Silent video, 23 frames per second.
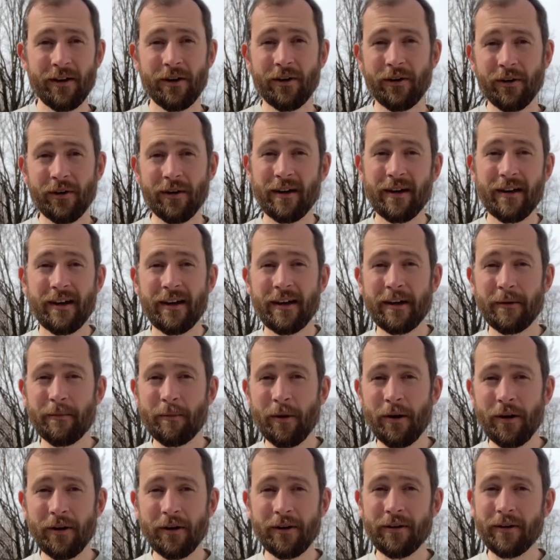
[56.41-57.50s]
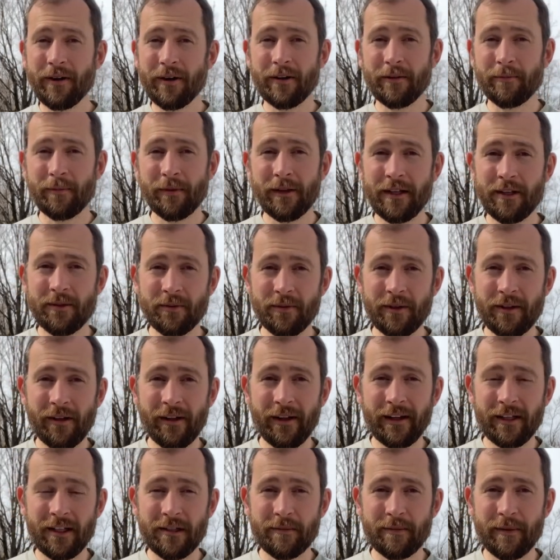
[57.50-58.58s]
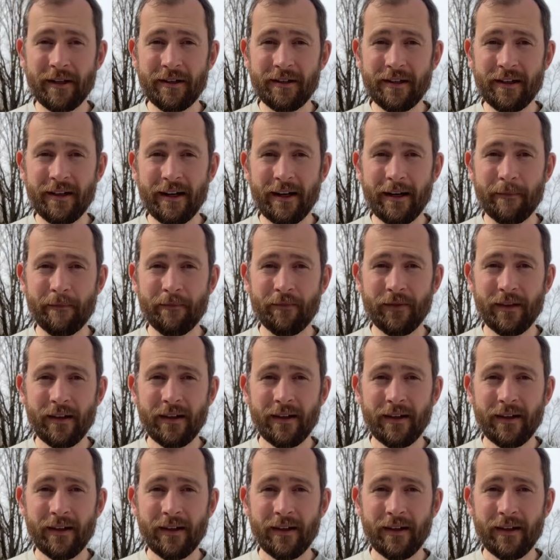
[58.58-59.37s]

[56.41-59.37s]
or in a park or other place where you like to spend time,